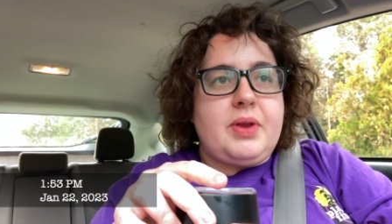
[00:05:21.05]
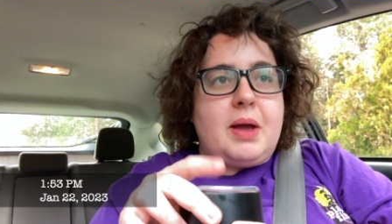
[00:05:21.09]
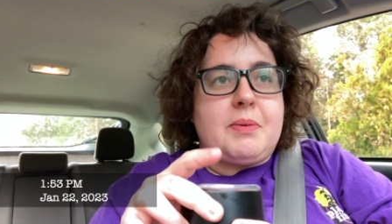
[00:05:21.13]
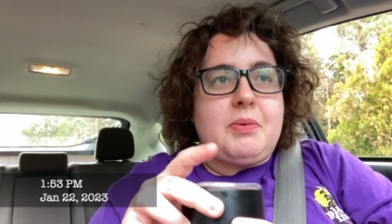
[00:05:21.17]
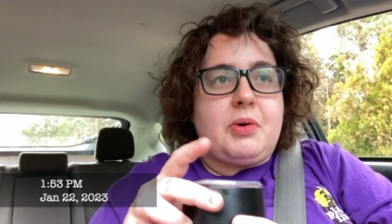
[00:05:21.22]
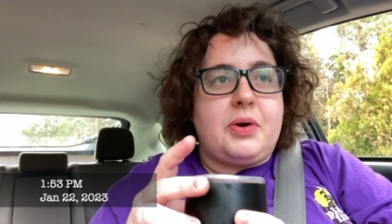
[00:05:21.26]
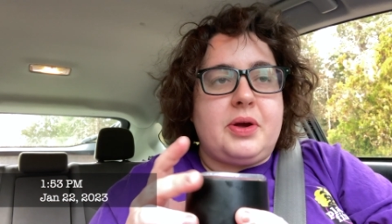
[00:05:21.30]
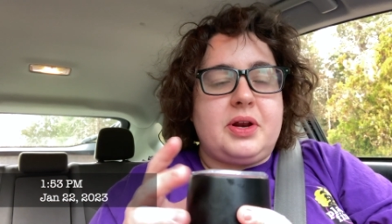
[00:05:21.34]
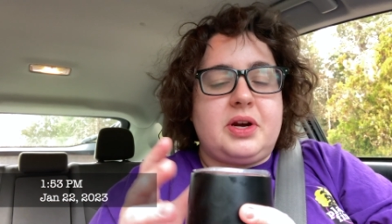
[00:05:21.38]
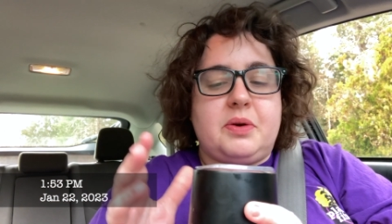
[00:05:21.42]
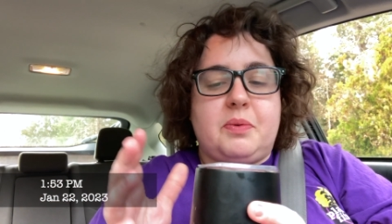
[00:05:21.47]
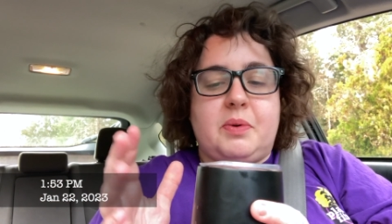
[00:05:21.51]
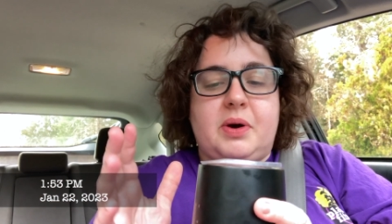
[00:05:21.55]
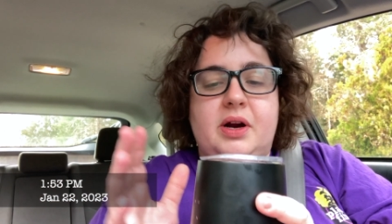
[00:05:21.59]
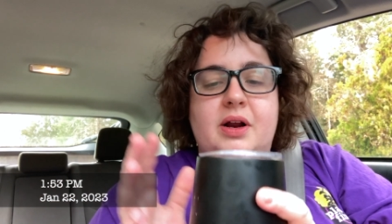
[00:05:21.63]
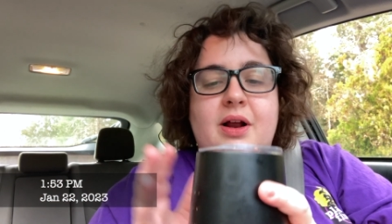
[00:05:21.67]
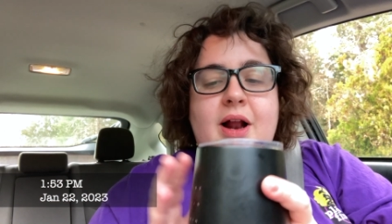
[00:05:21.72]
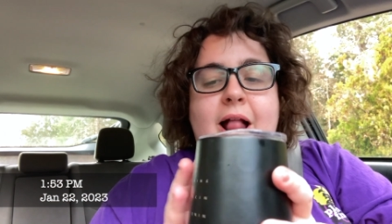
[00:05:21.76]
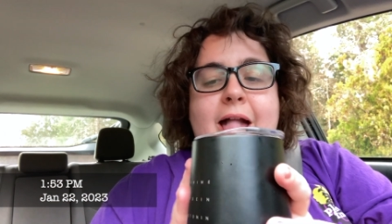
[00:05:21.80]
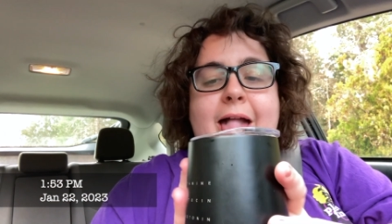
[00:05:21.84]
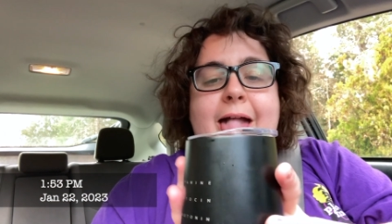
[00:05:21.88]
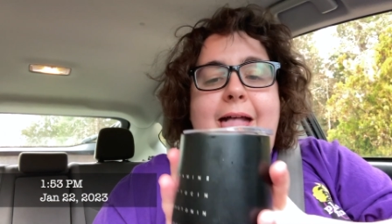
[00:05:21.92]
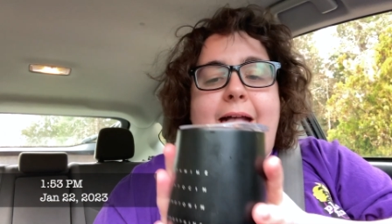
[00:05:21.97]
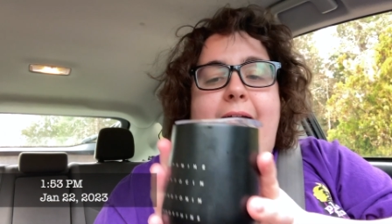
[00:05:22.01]
I'm going to work
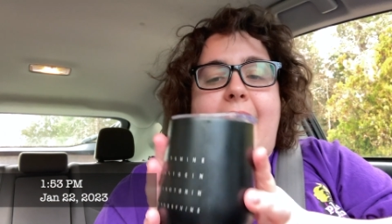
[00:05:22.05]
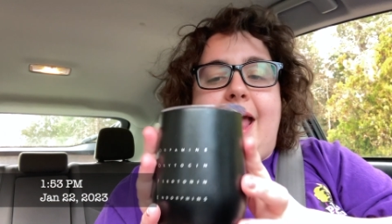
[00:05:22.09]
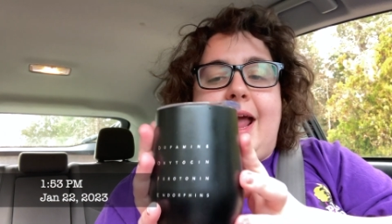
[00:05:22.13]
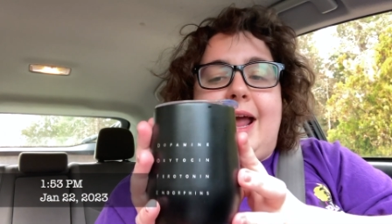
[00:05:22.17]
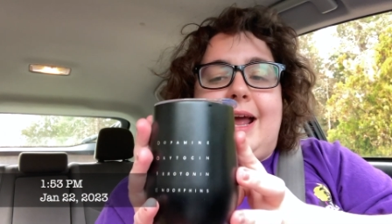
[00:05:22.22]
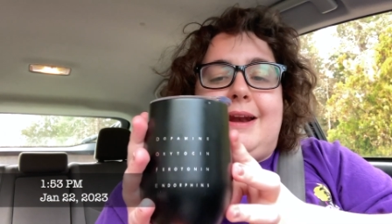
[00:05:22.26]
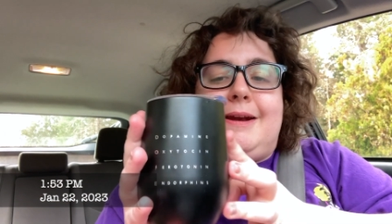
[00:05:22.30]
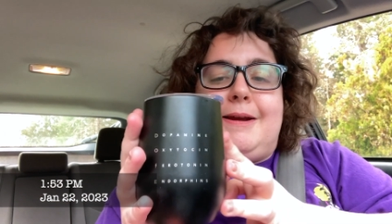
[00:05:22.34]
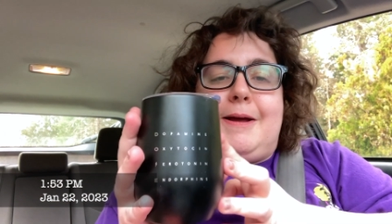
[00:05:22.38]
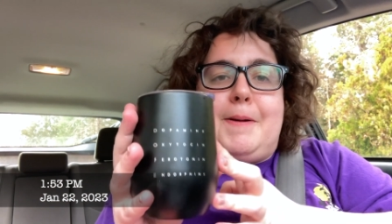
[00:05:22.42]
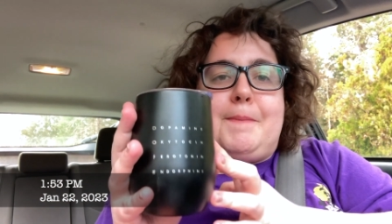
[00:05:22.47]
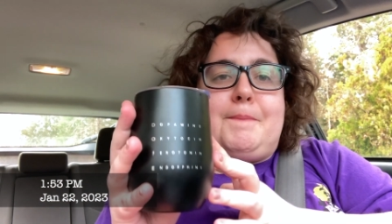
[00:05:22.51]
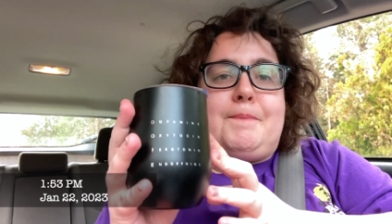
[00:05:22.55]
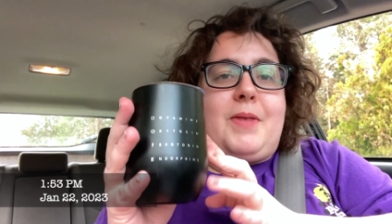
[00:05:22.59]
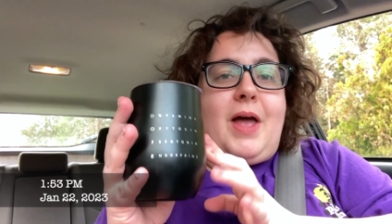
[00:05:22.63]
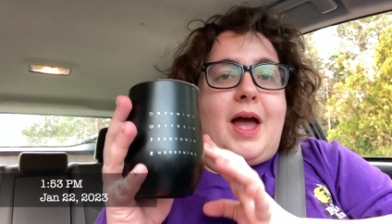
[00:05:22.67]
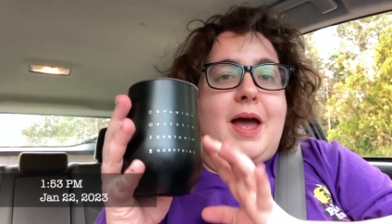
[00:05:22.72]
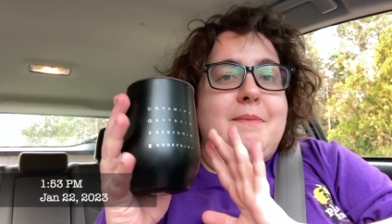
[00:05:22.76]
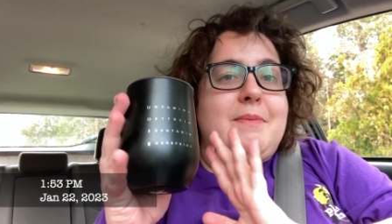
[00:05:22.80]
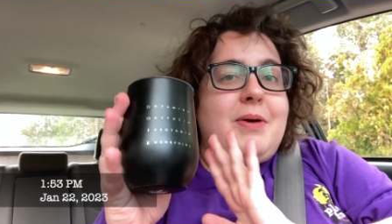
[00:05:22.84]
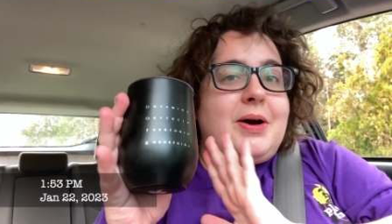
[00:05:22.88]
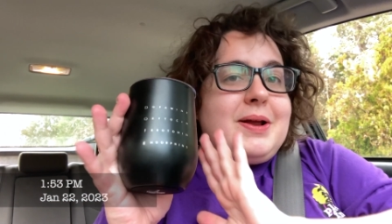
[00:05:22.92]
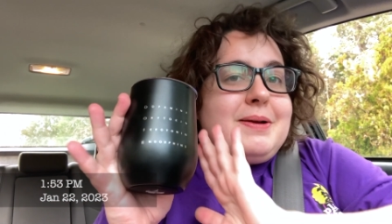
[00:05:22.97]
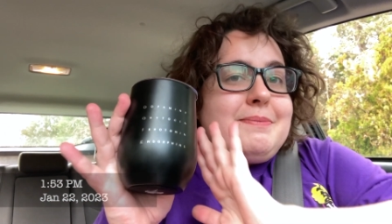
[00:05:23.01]
and um,
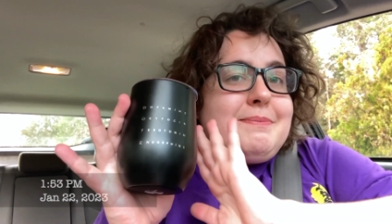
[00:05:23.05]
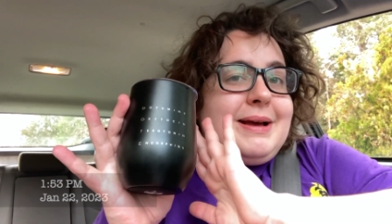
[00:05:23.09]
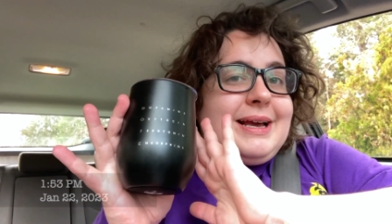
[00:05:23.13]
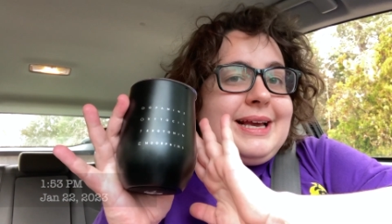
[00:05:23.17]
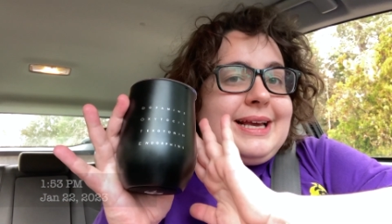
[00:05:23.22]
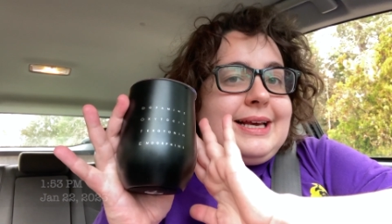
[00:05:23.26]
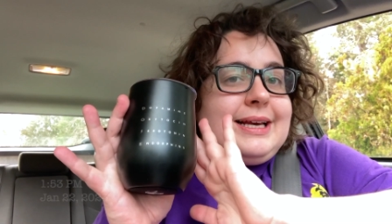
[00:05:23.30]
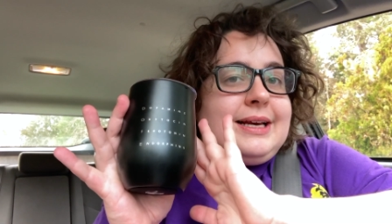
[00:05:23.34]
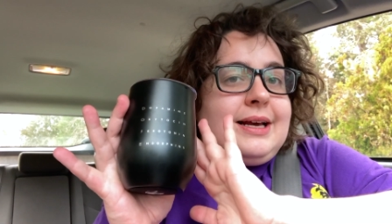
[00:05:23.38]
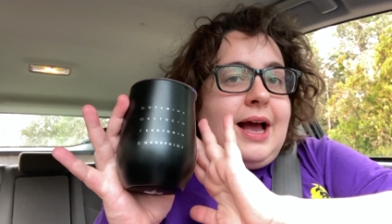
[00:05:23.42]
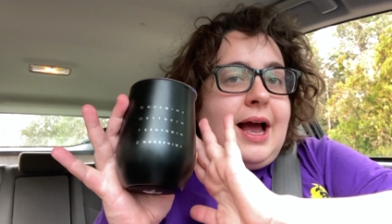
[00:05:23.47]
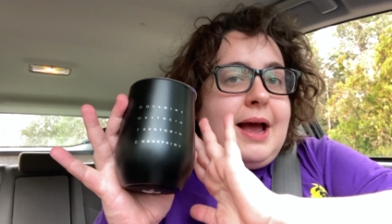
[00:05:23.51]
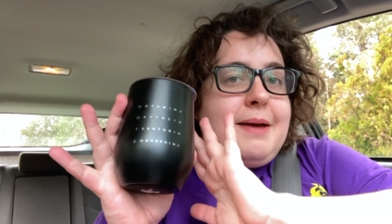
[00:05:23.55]
I'm on my,